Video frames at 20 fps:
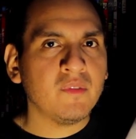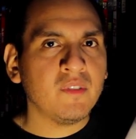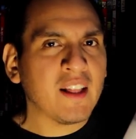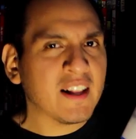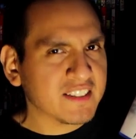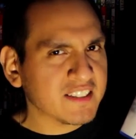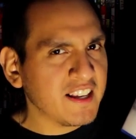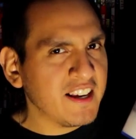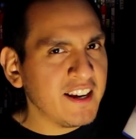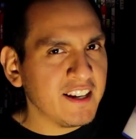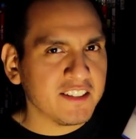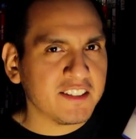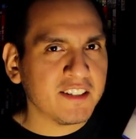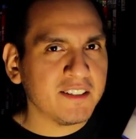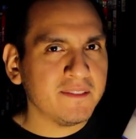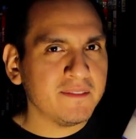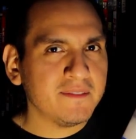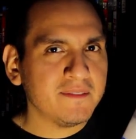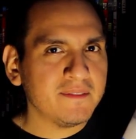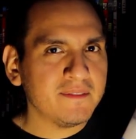That's a
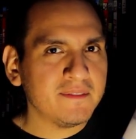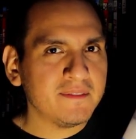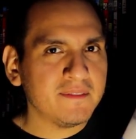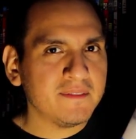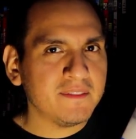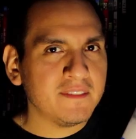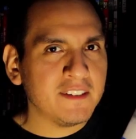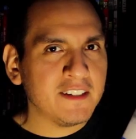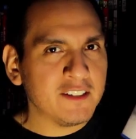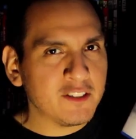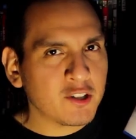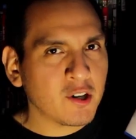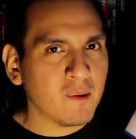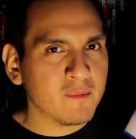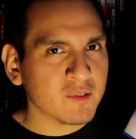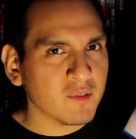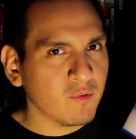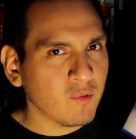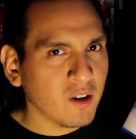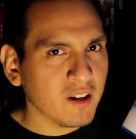hint in
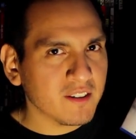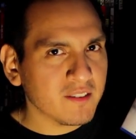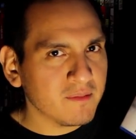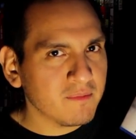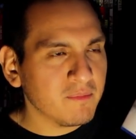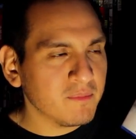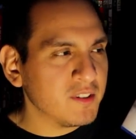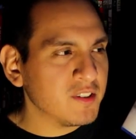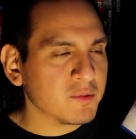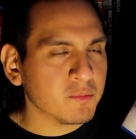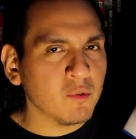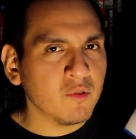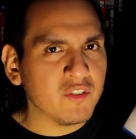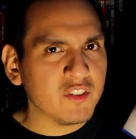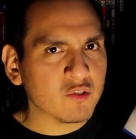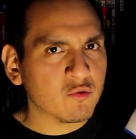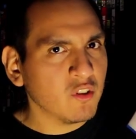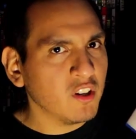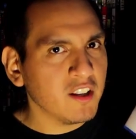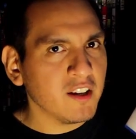terms of what this movie
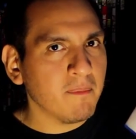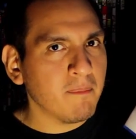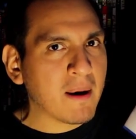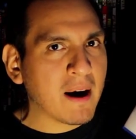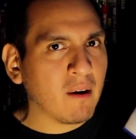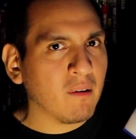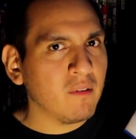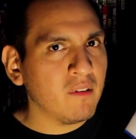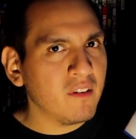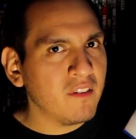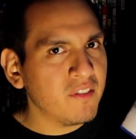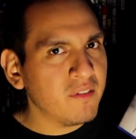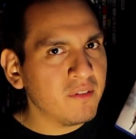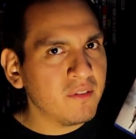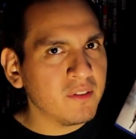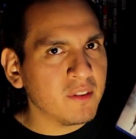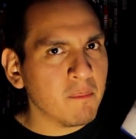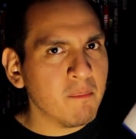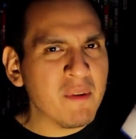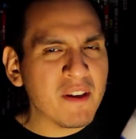is really about.
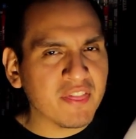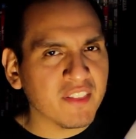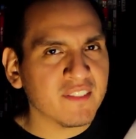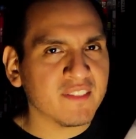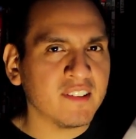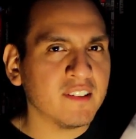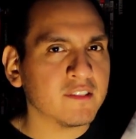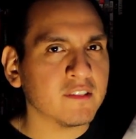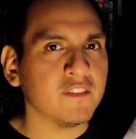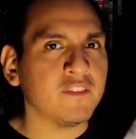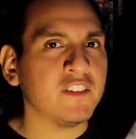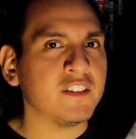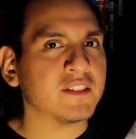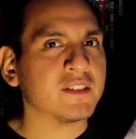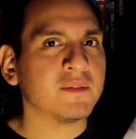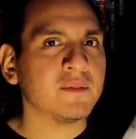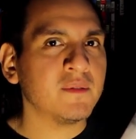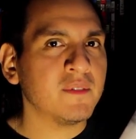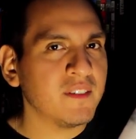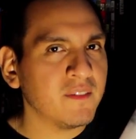The myth of
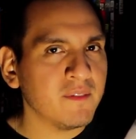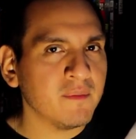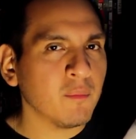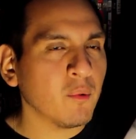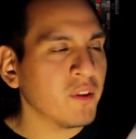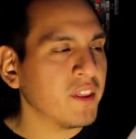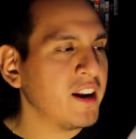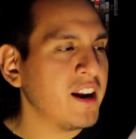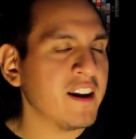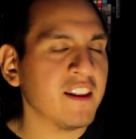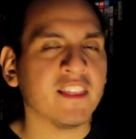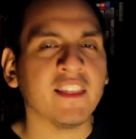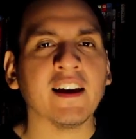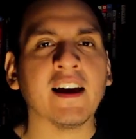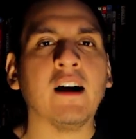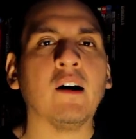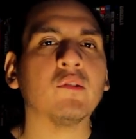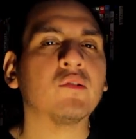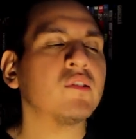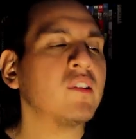Sisyphus more than
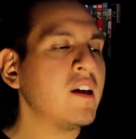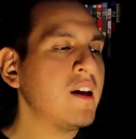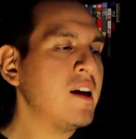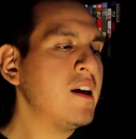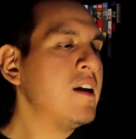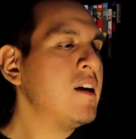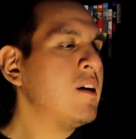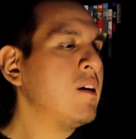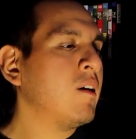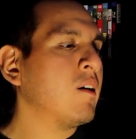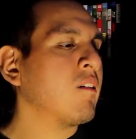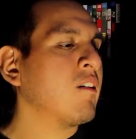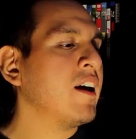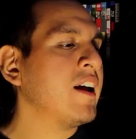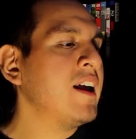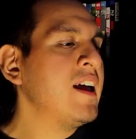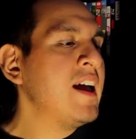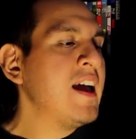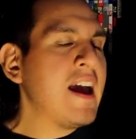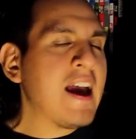anything else. All
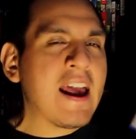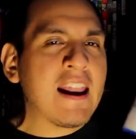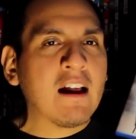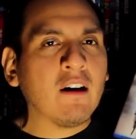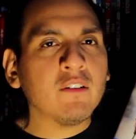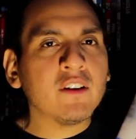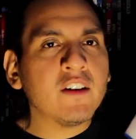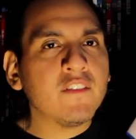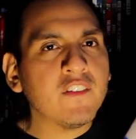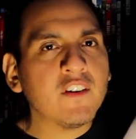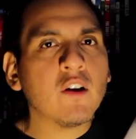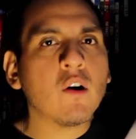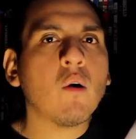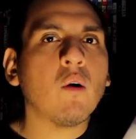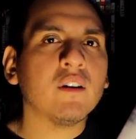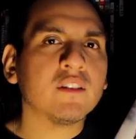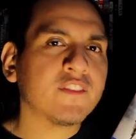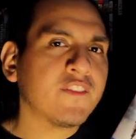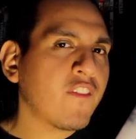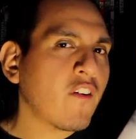right. And I'll even
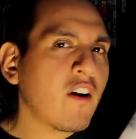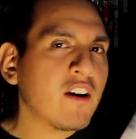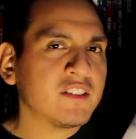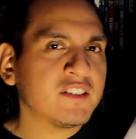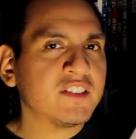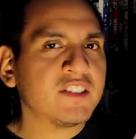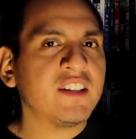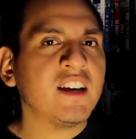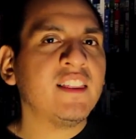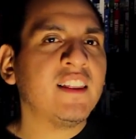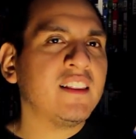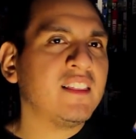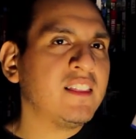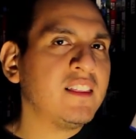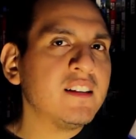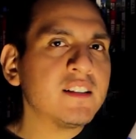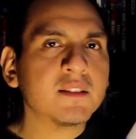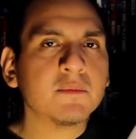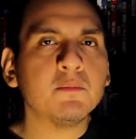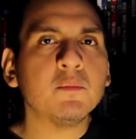go as far as to say that
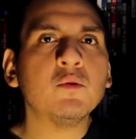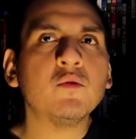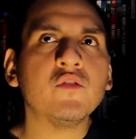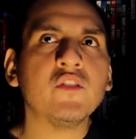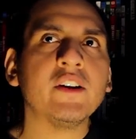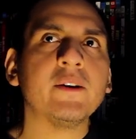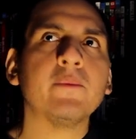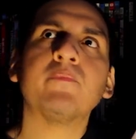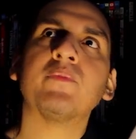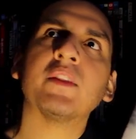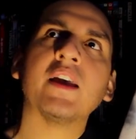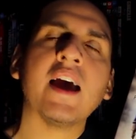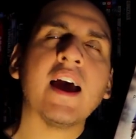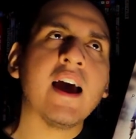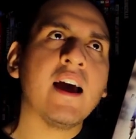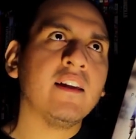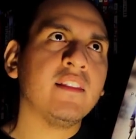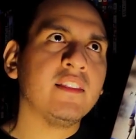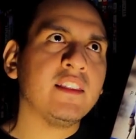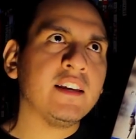this movie
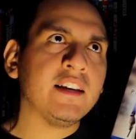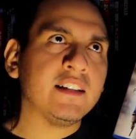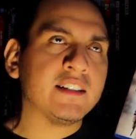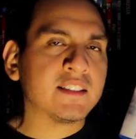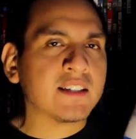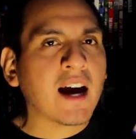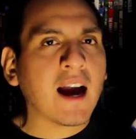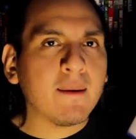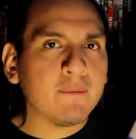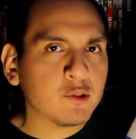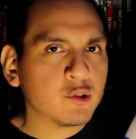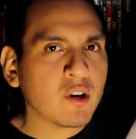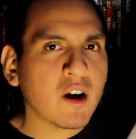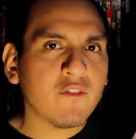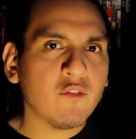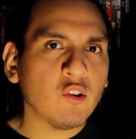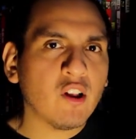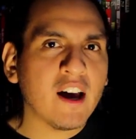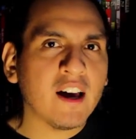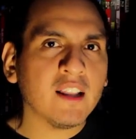and the time
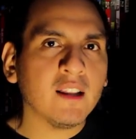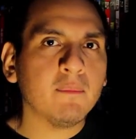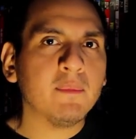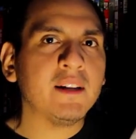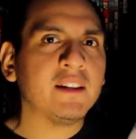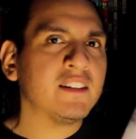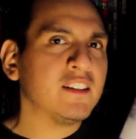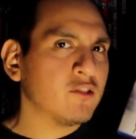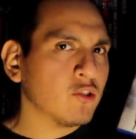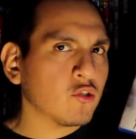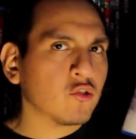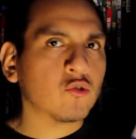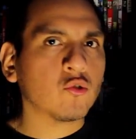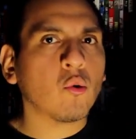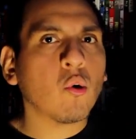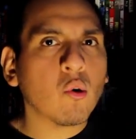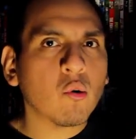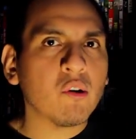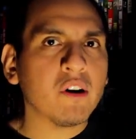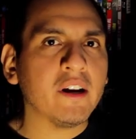travel element, the
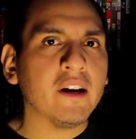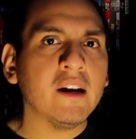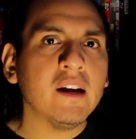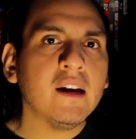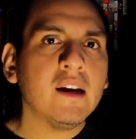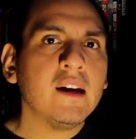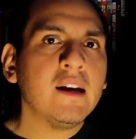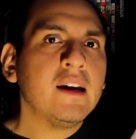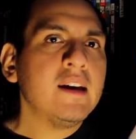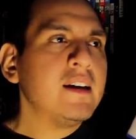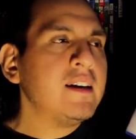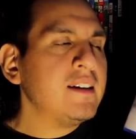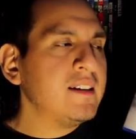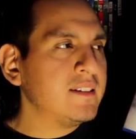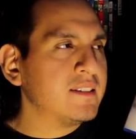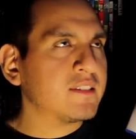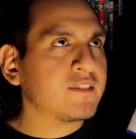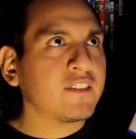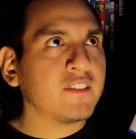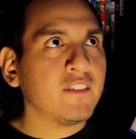story,
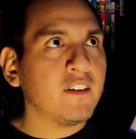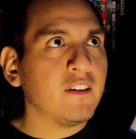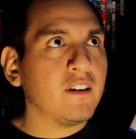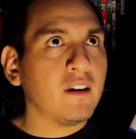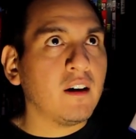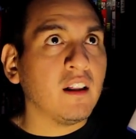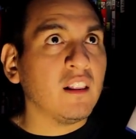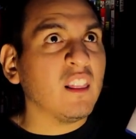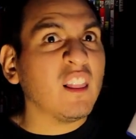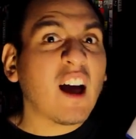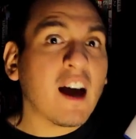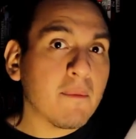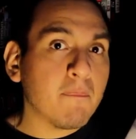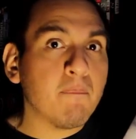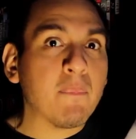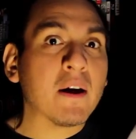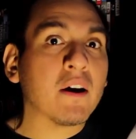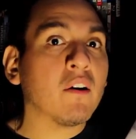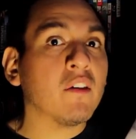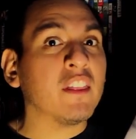is a
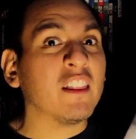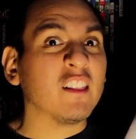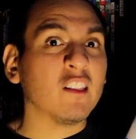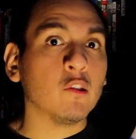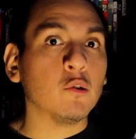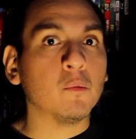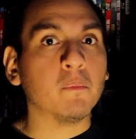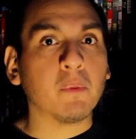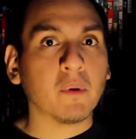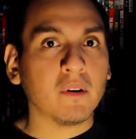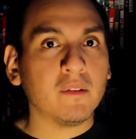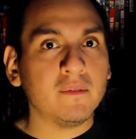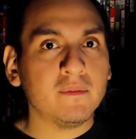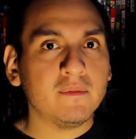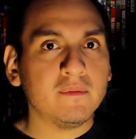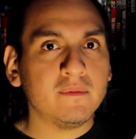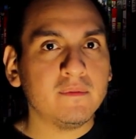lot better than Looper.